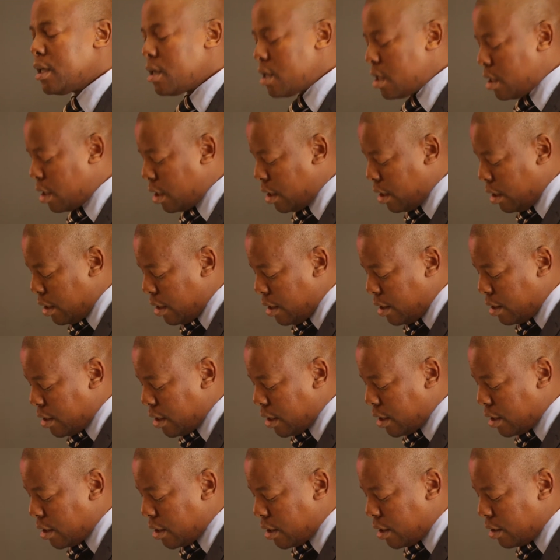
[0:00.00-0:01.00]
Our
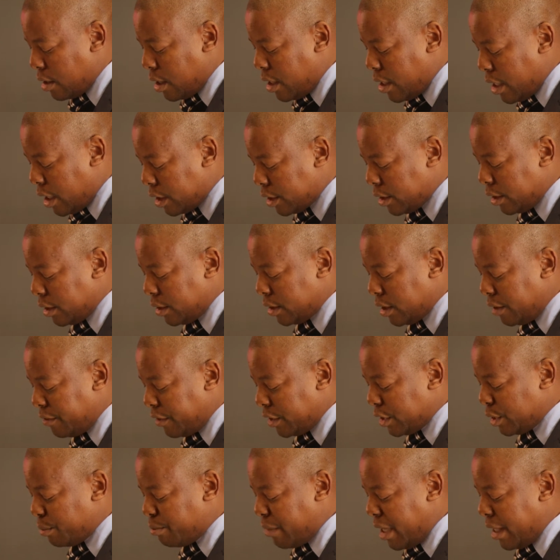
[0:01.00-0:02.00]
interest, to
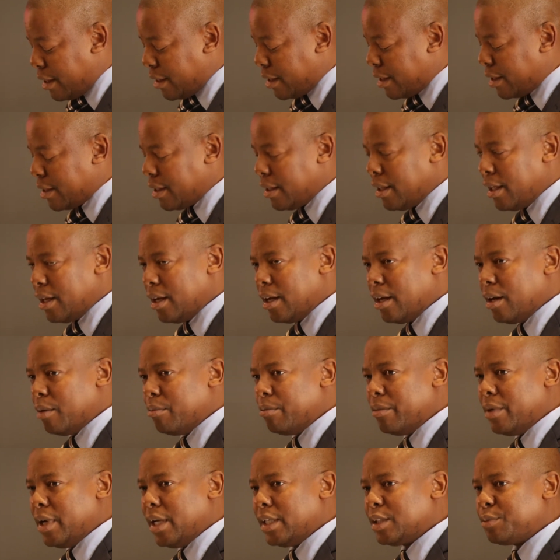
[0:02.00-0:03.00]
my earlier point, is that
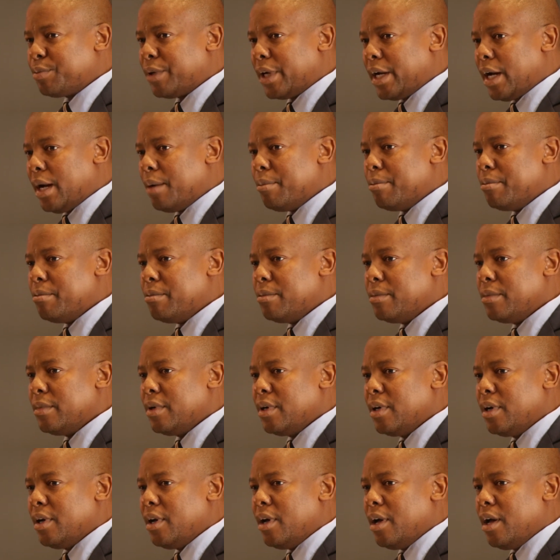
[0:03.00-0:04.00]
even if it's one
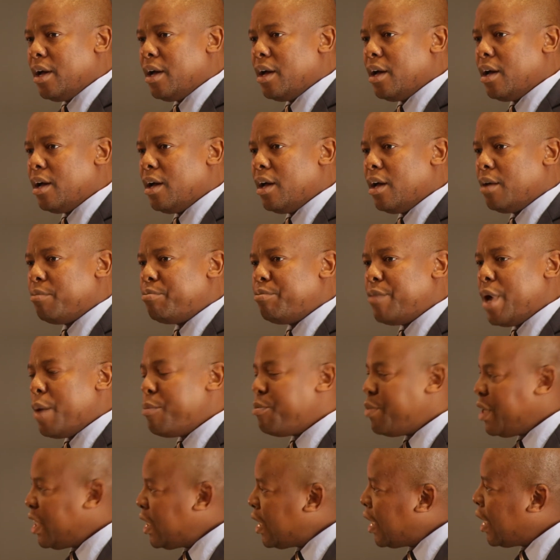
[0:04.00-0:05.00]
customer, one
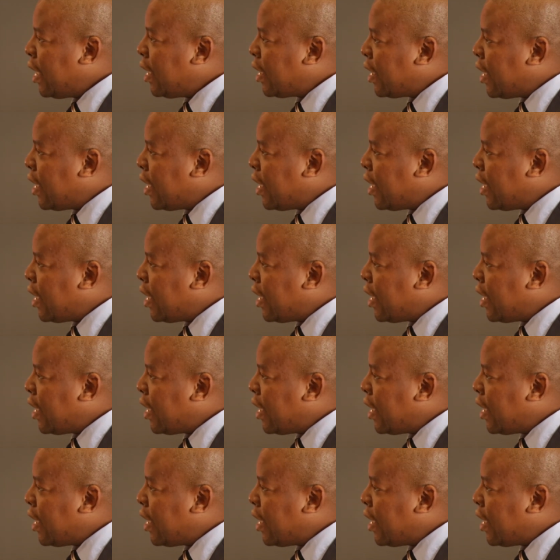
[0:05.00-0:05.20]
individual